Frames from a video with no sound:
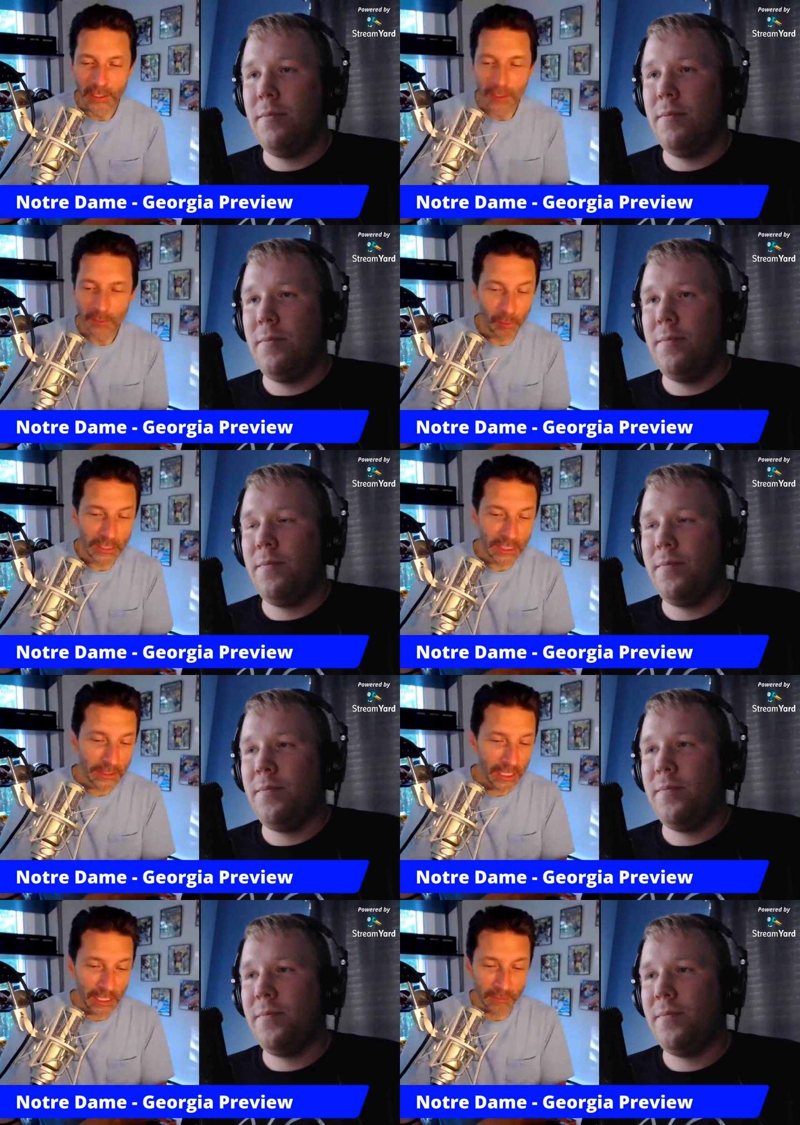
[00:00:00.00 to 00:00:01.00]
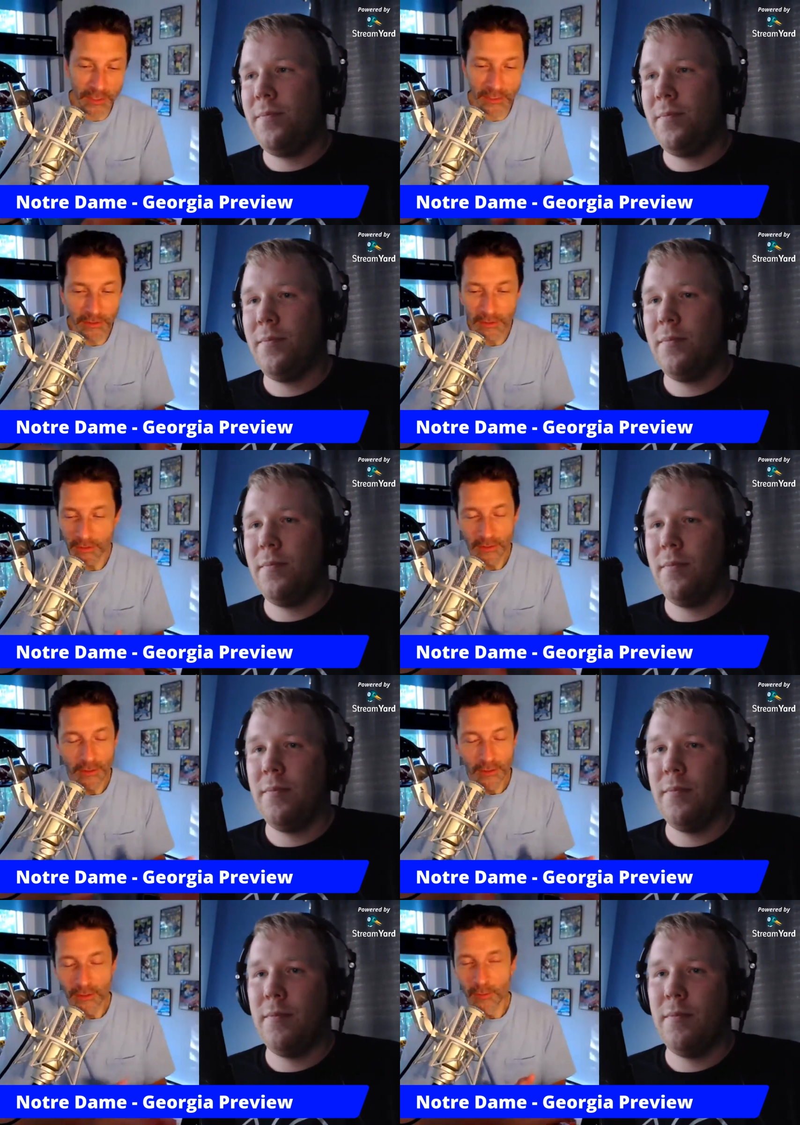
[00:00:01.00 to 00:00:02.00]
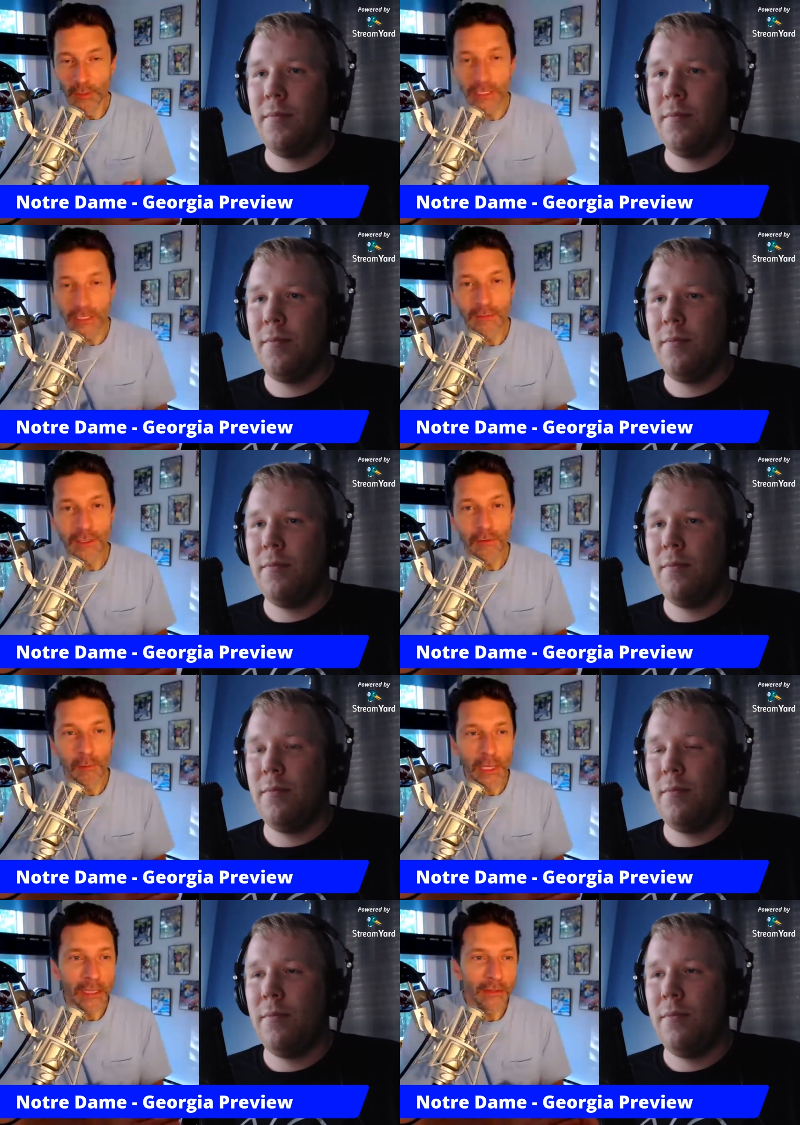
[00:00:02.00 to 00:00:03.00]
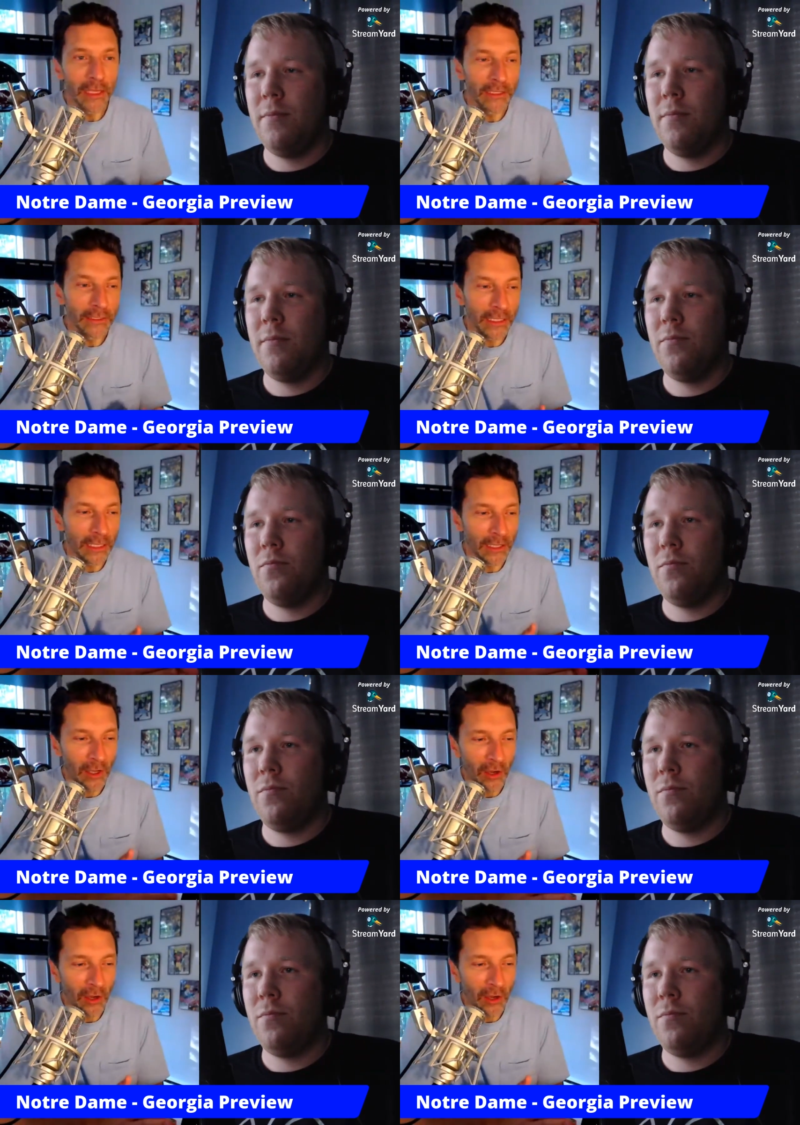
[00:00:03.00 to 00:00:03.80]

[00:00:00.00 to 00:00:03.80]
Speaker 1: But we see teams win games every week that are